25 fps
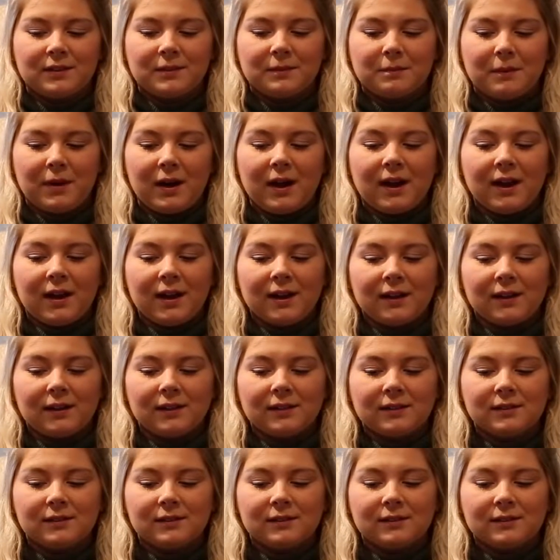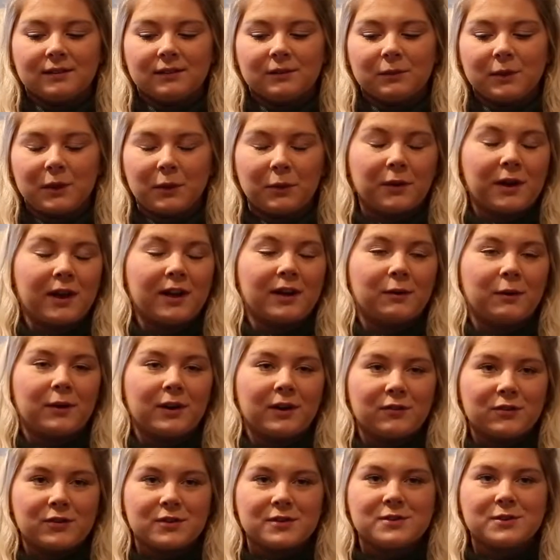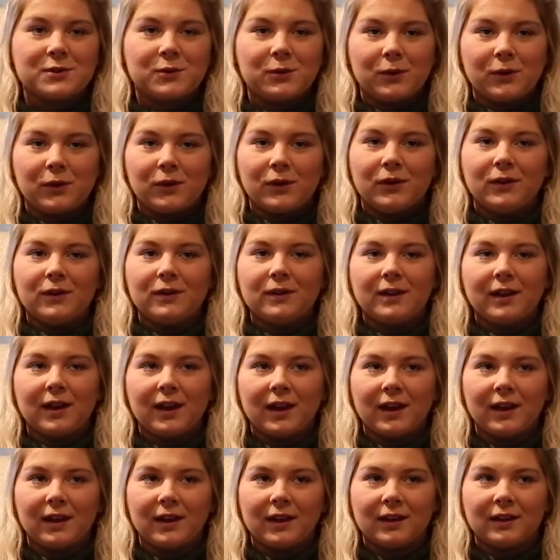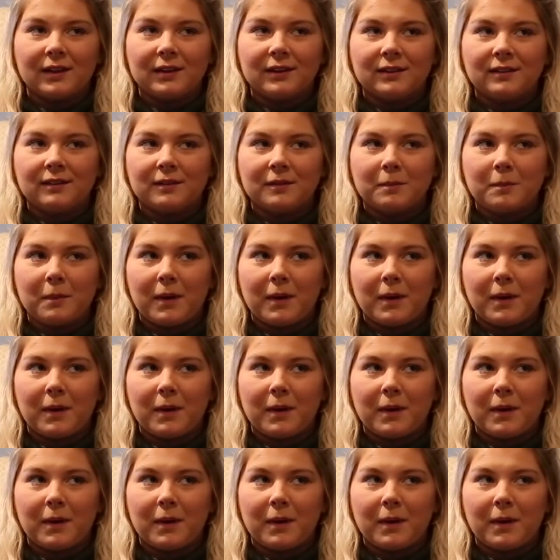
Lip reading: my we were getting ready for school and